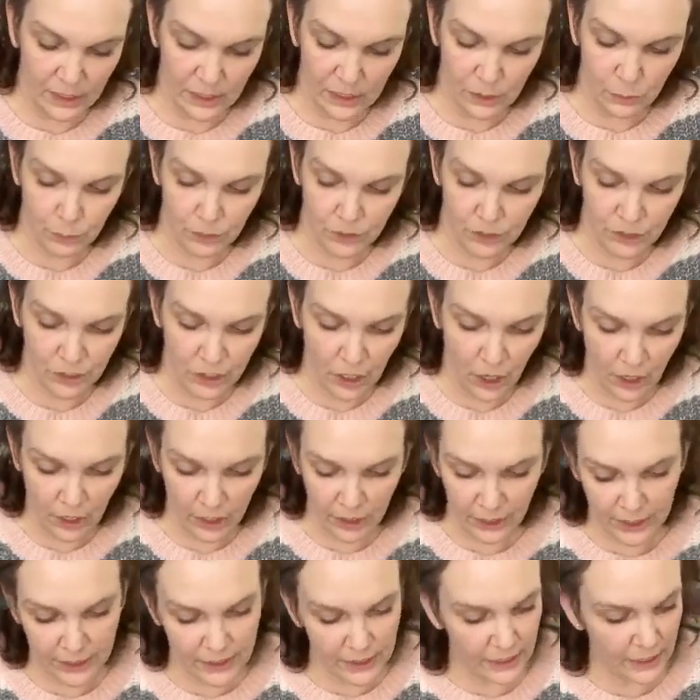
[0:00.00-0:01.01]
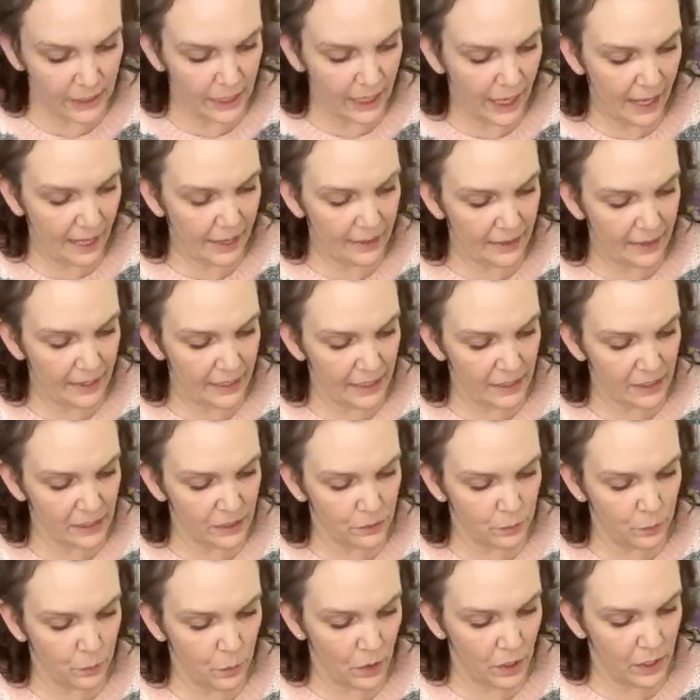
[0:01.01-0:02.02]
this was scarlet and
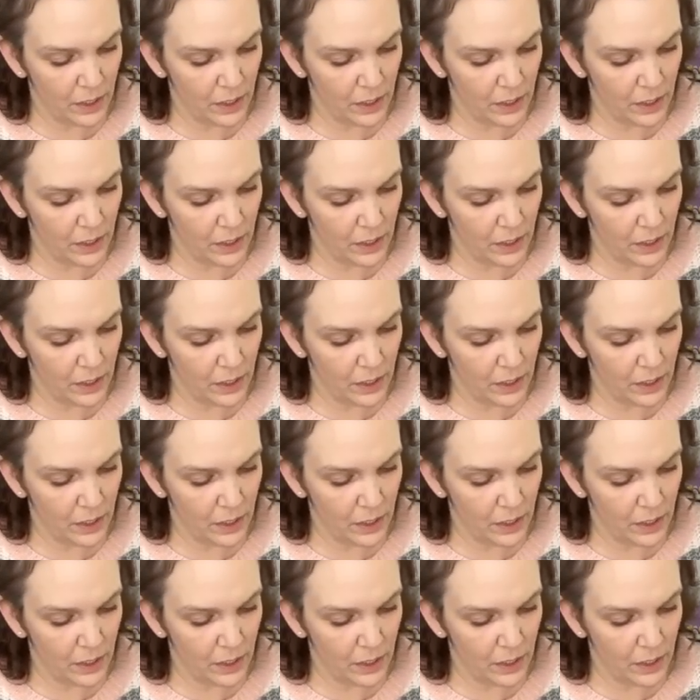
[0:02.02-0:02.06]
this